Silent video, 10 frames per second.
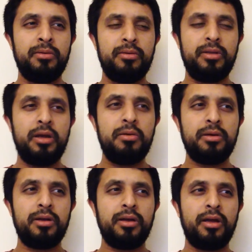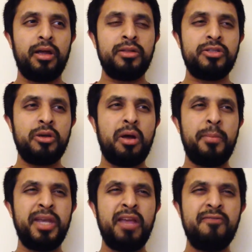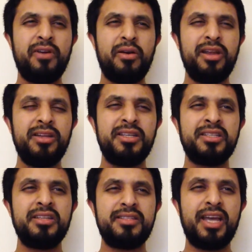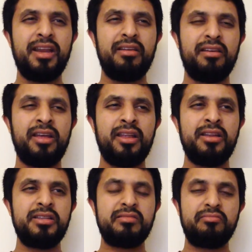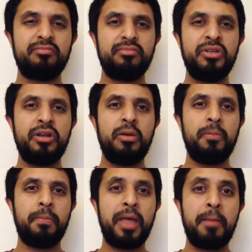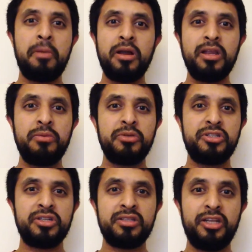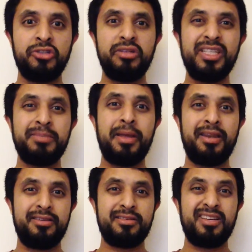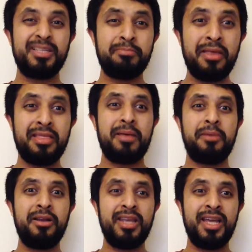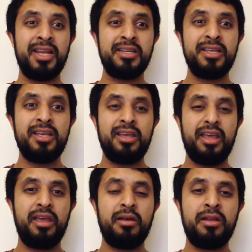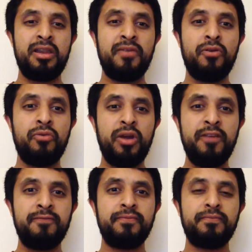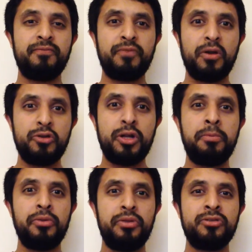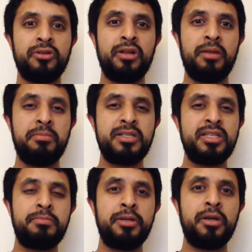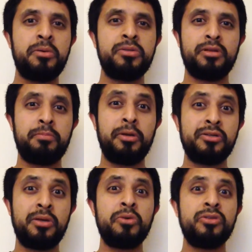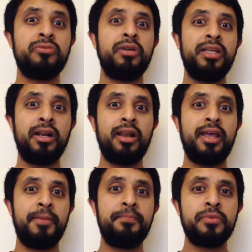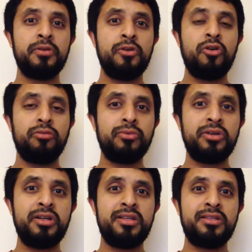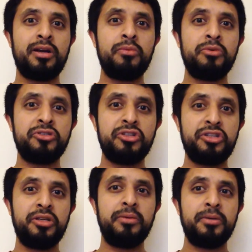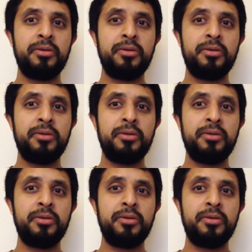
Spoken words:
you know, and so I became very discontent, and, you know, that money was just literally spent. I spent that money, and I never really followed up on this online business because I wasn't really clear on what it is that I wanted to do.